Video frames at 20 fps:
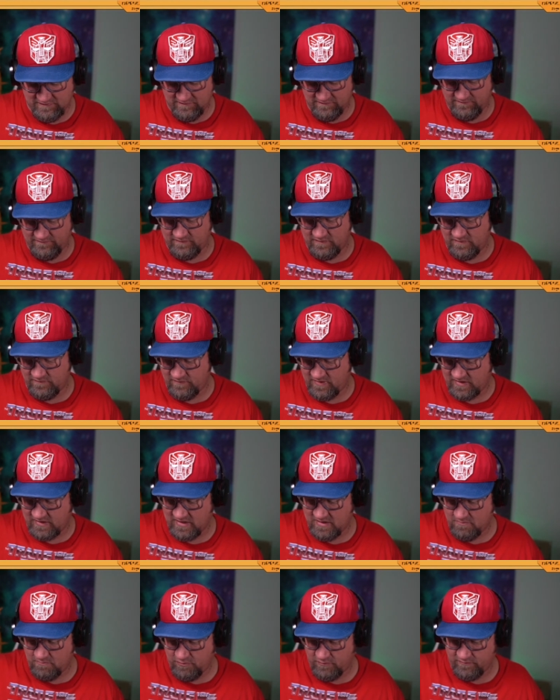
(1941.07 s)
see if I
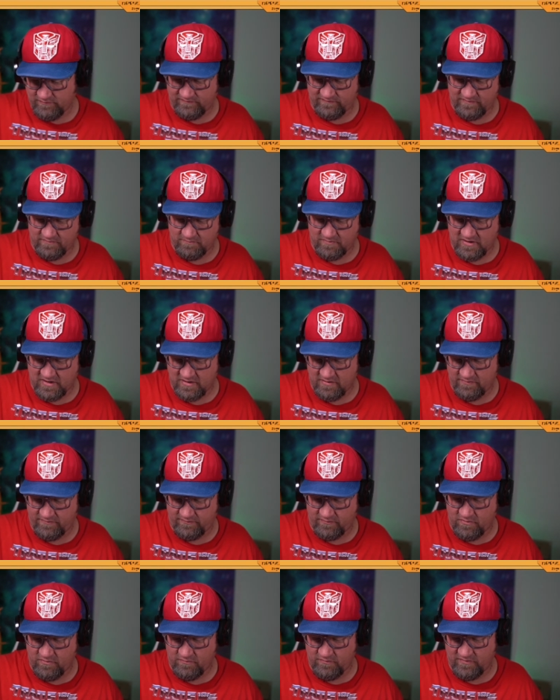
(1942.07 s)
can't pull some kind of
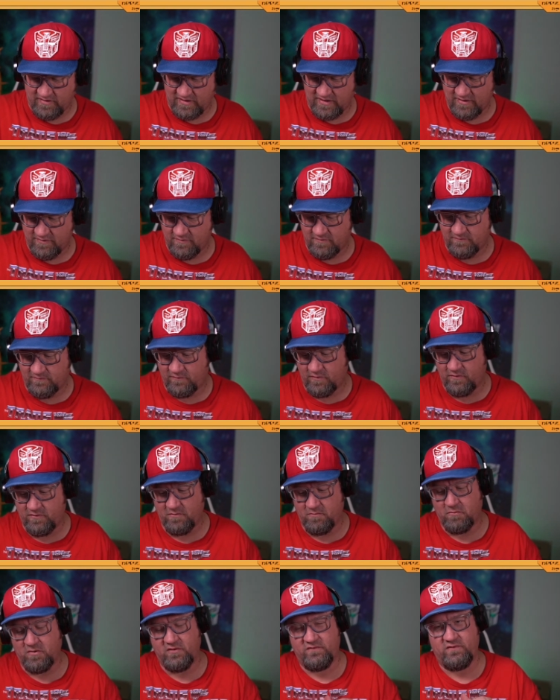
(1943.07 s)
throne together for all the
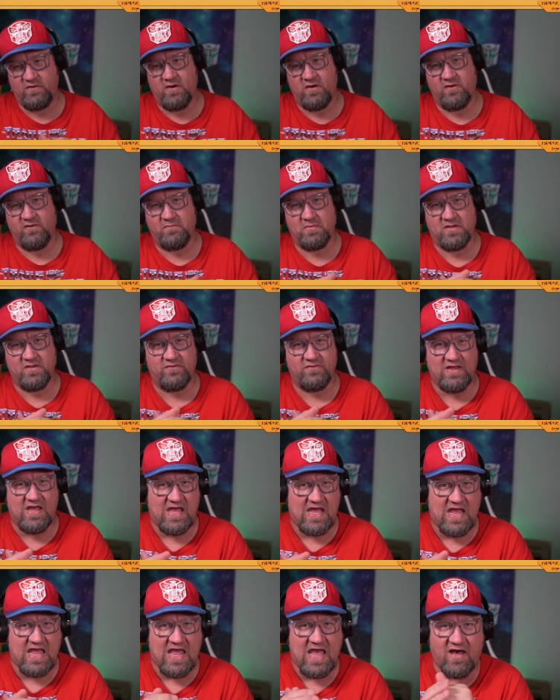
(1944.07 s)
mercenaries. Because
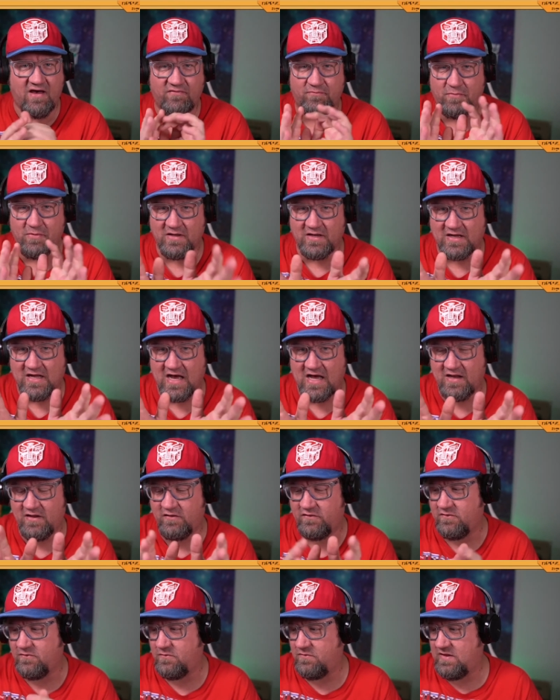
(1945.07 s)
I have been kind of
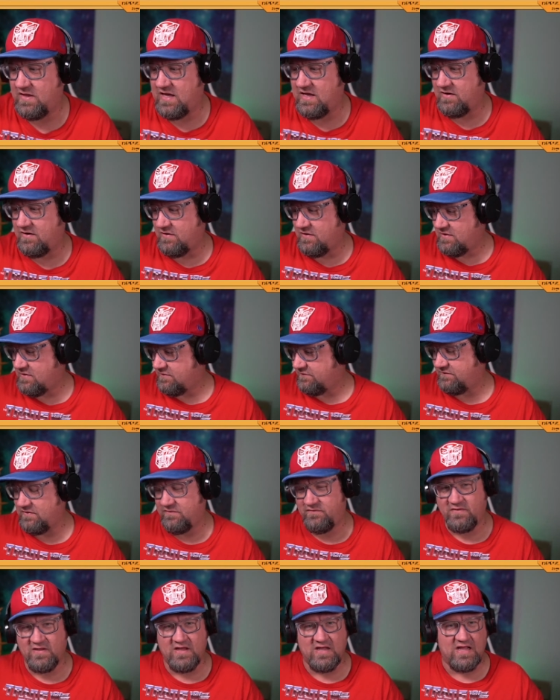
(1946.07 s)
doing that
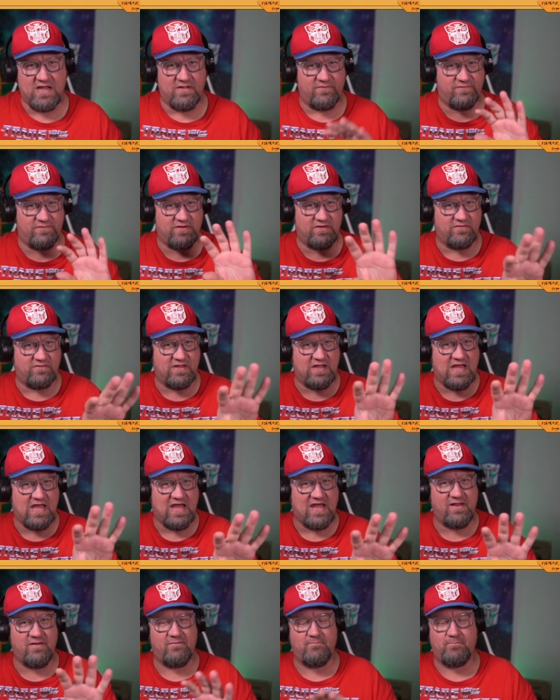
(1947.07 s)
since they
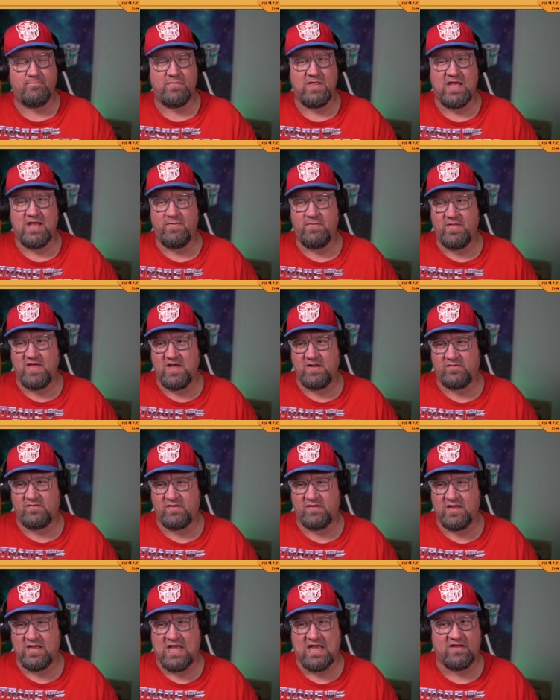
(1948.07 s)
had that
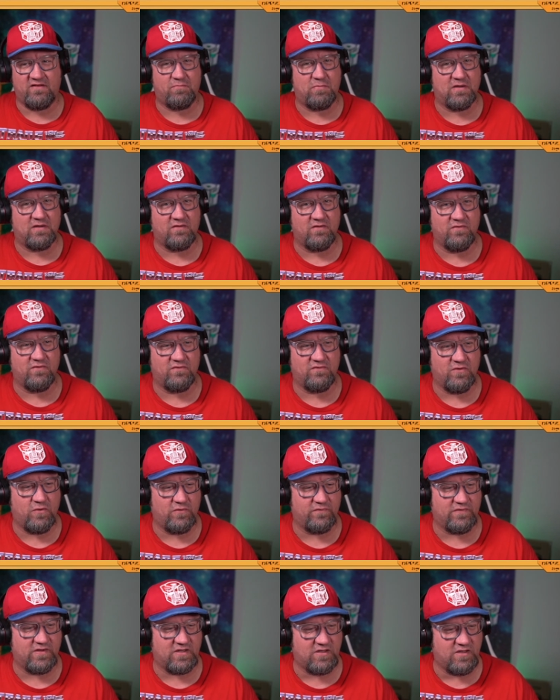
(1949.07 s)
aspect in the show. I
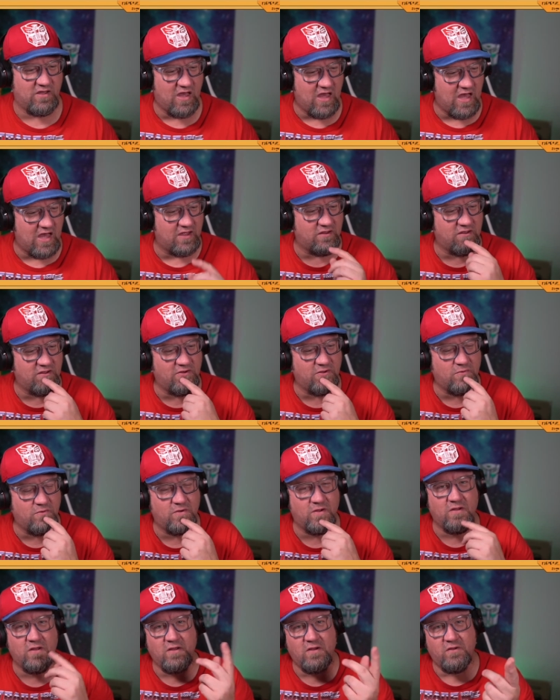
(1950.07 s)
was like, yeah, you know,
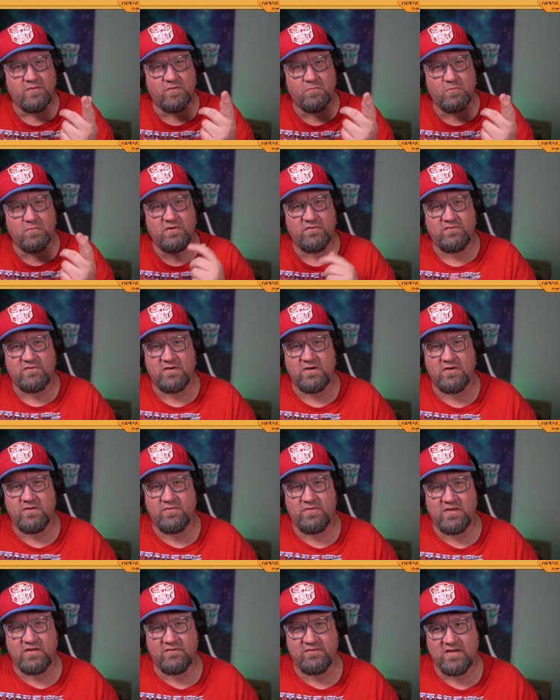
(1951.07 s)
the mercenary
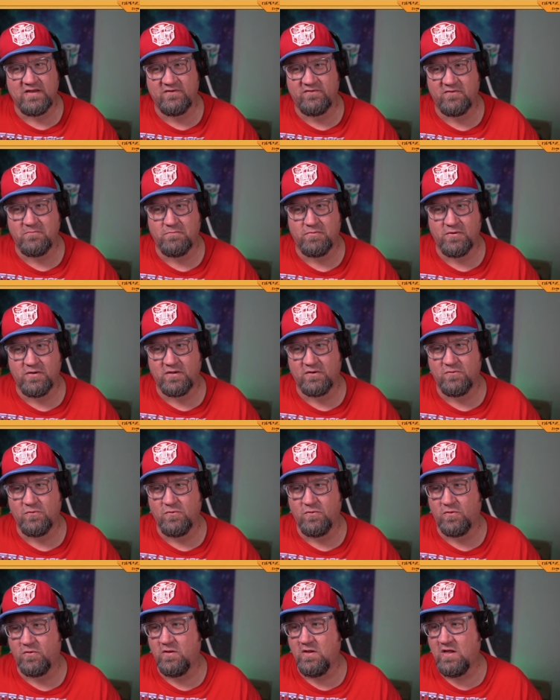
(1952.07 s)
thing's actually pretty
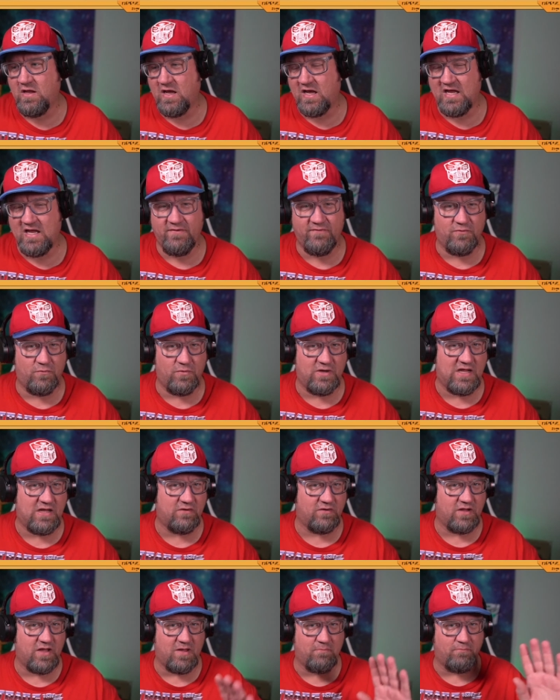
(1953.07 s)
cool. I even went out
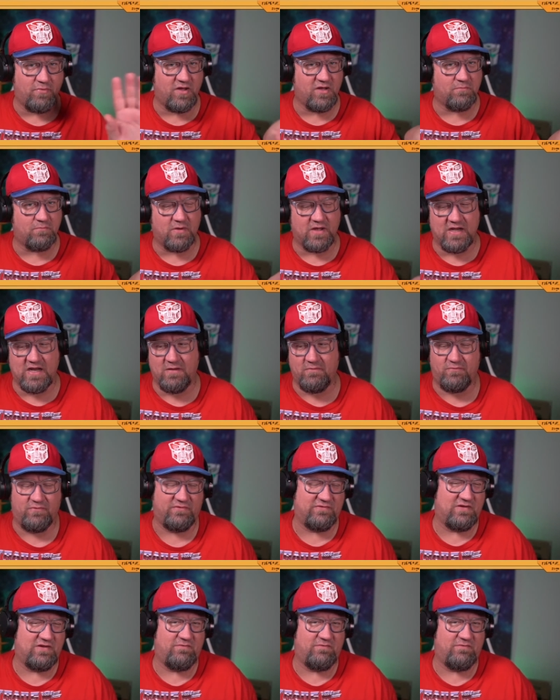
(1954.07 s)
and got Bug Bite. I was